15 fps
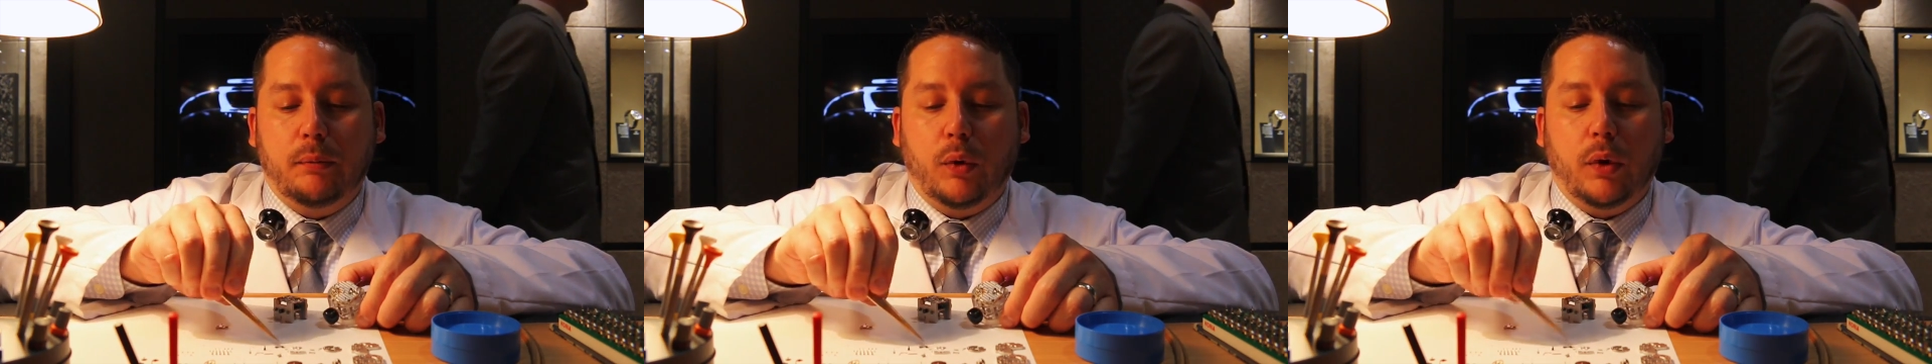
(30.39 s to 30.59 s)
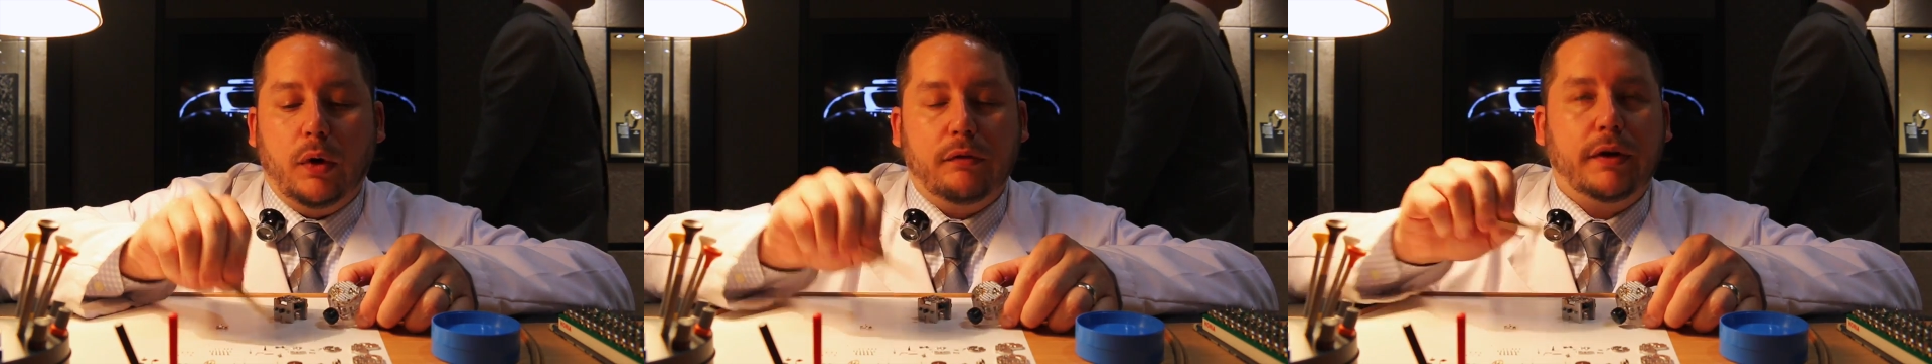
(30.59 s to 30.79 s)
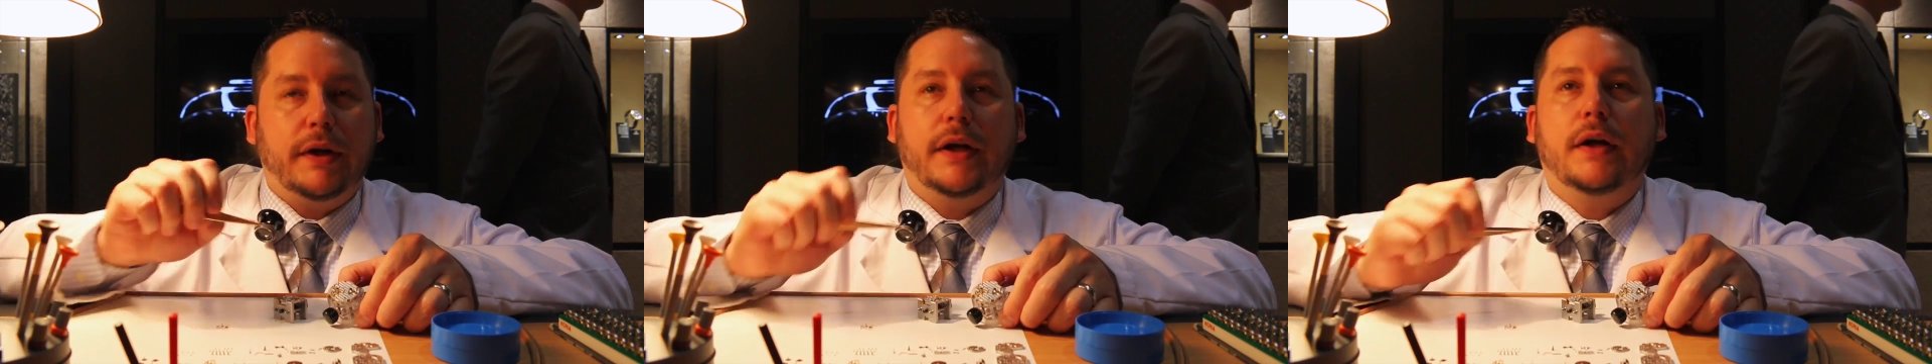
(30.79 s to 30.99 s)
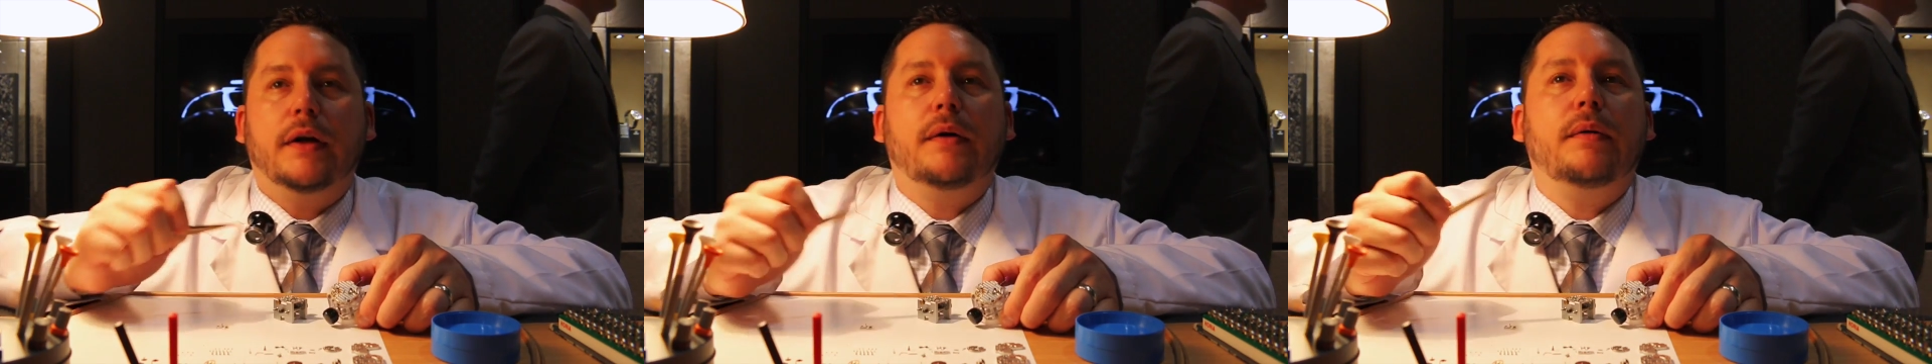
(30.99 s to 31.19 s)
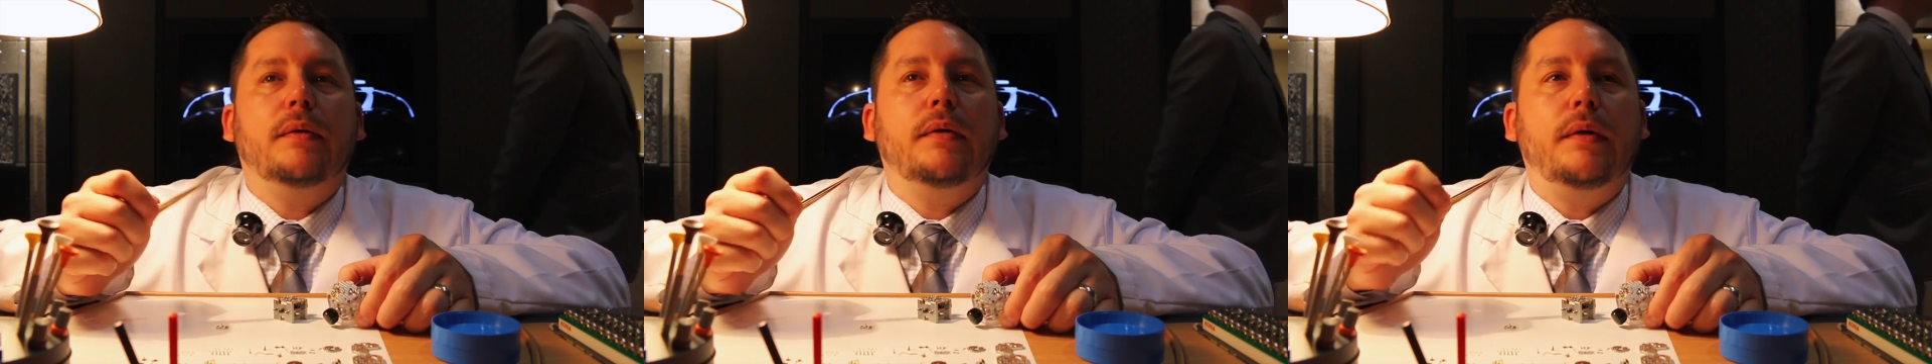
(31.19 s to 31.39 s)
more over
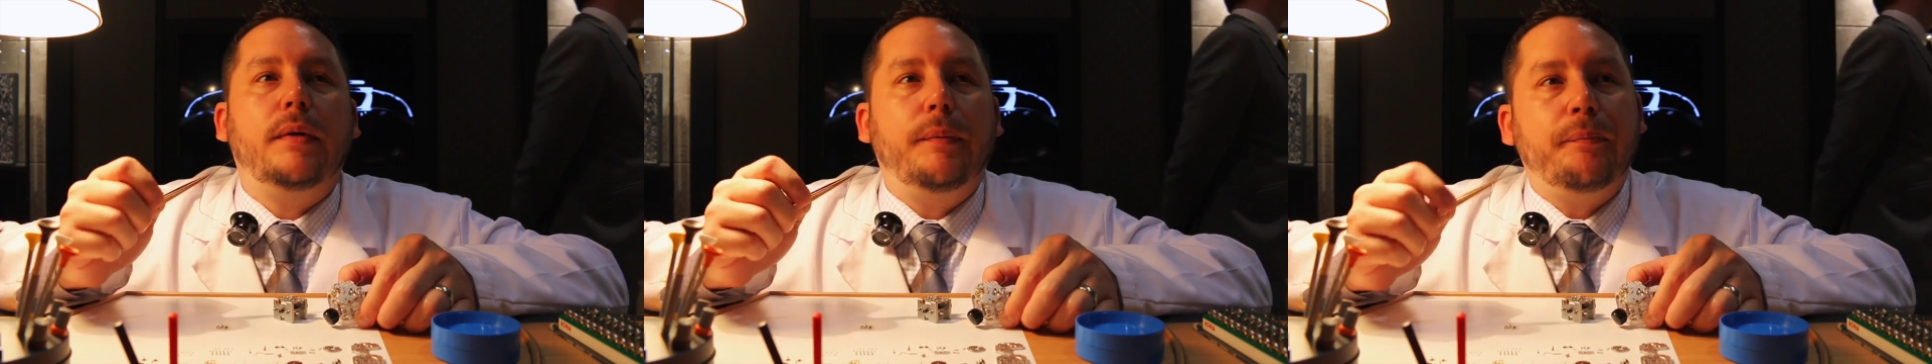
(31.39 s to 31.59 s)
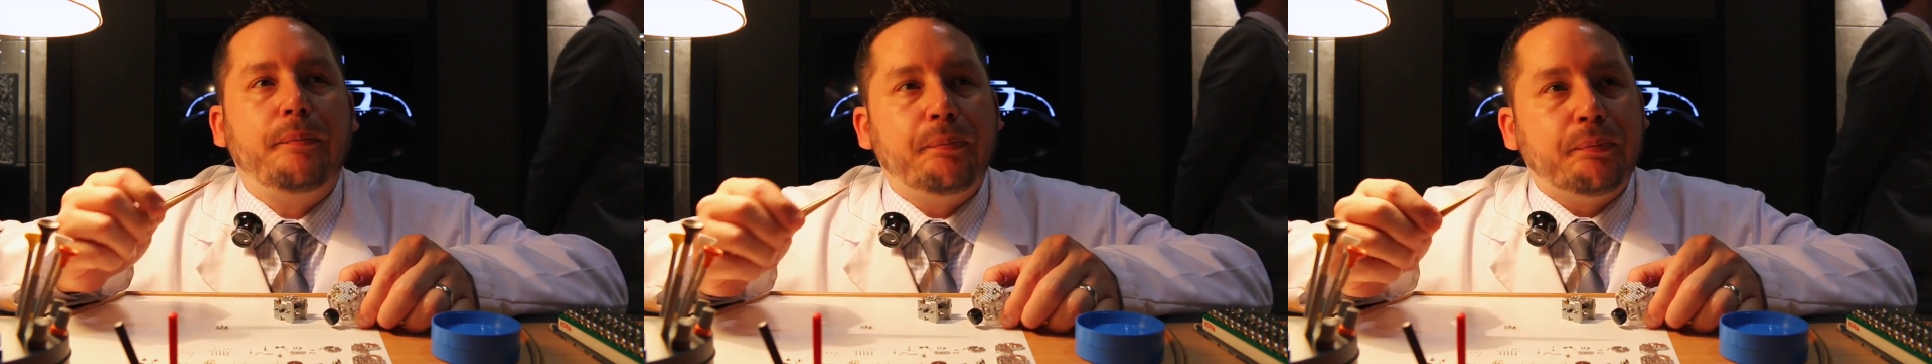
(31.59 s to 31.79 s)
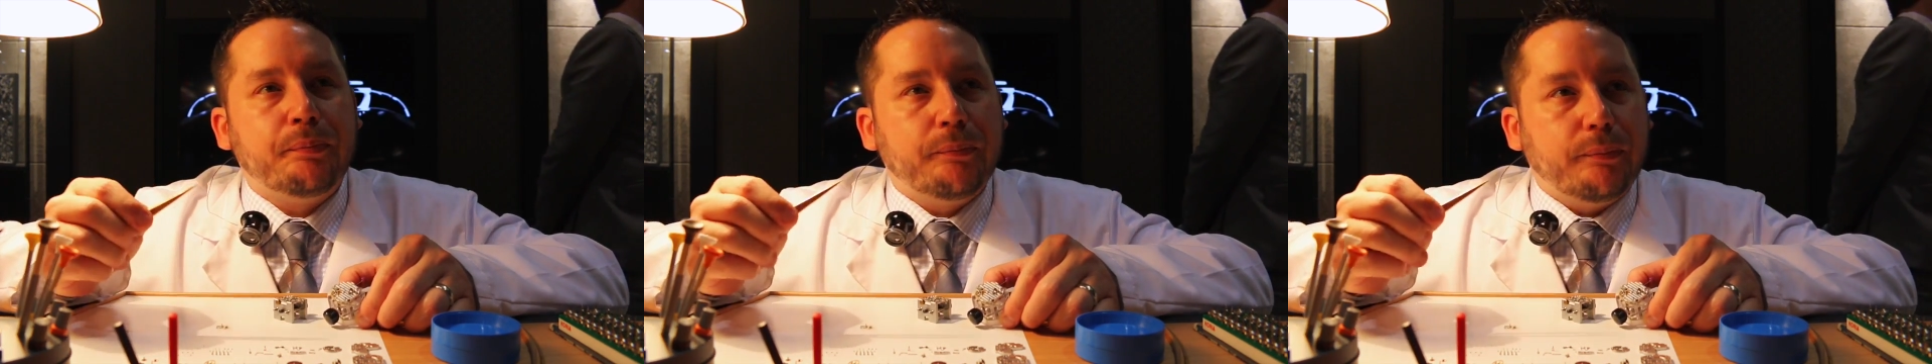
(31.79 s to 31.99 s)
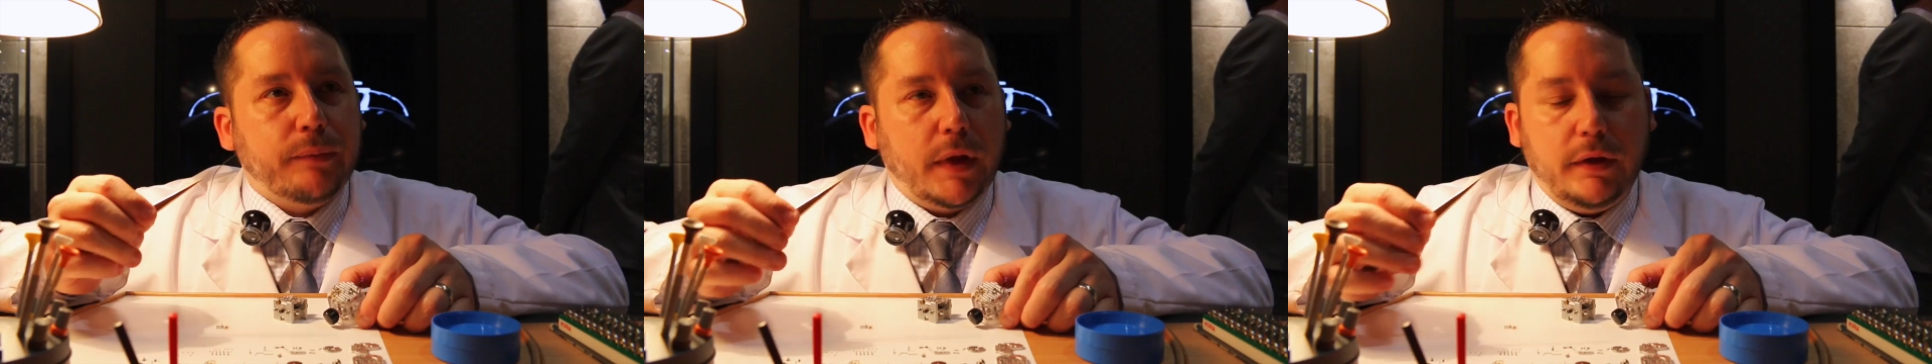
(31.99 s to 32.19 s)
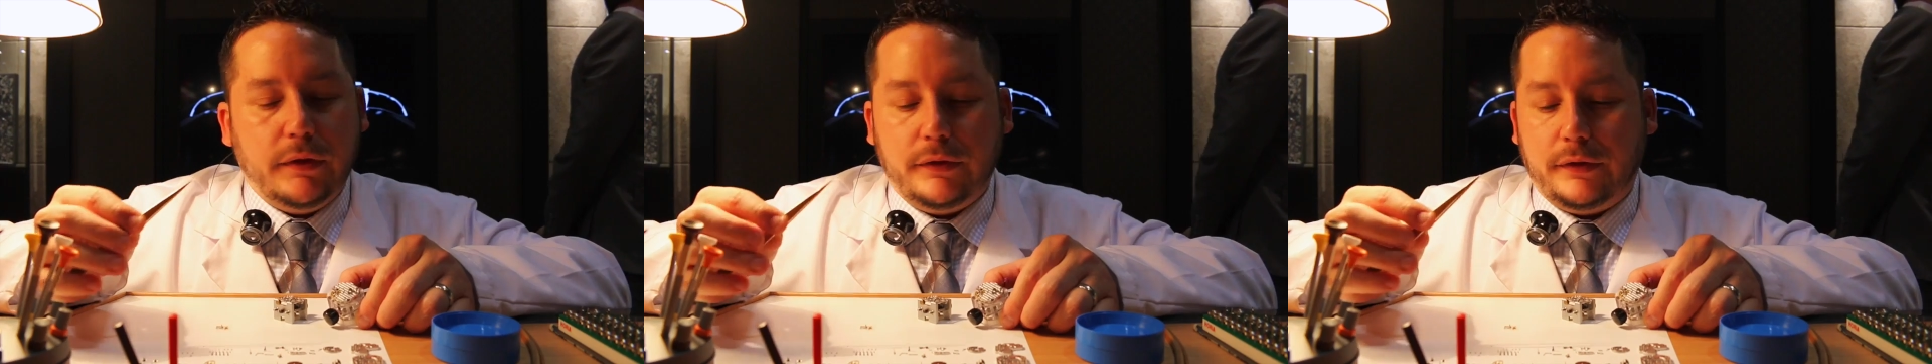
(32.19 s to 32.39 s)
here.